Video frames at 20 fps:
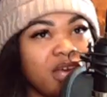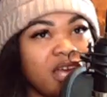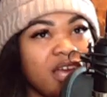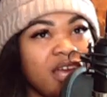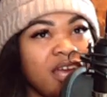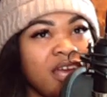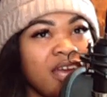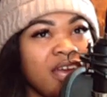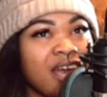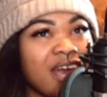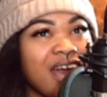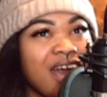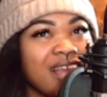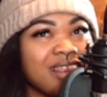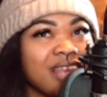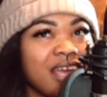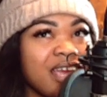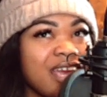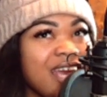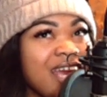he I
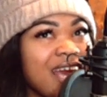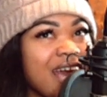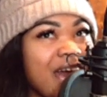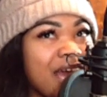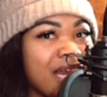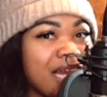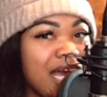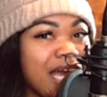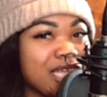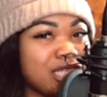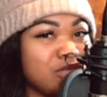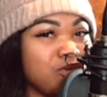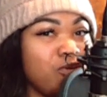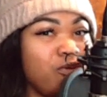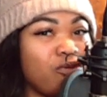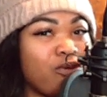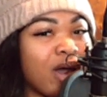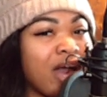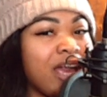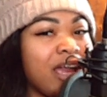think he kind of like too
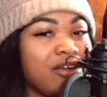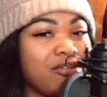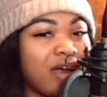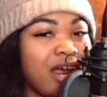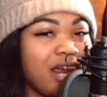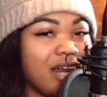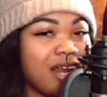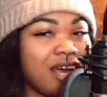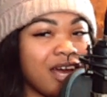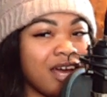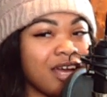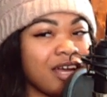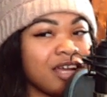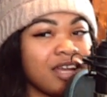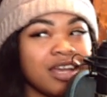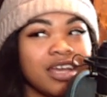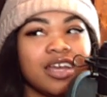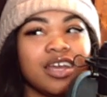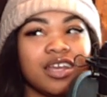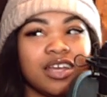quiet right now.
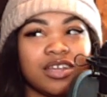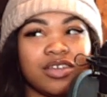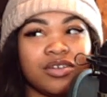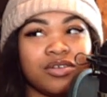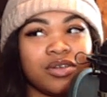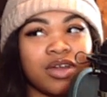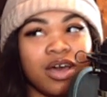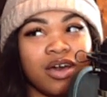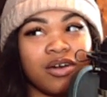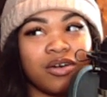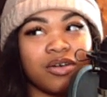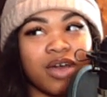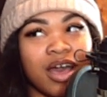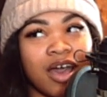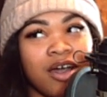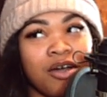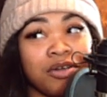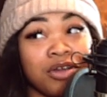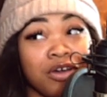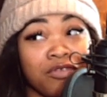Yeah, you know, yeah.
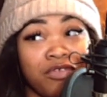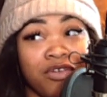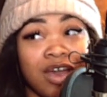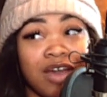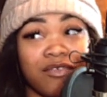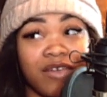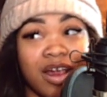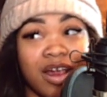I don't know if you ever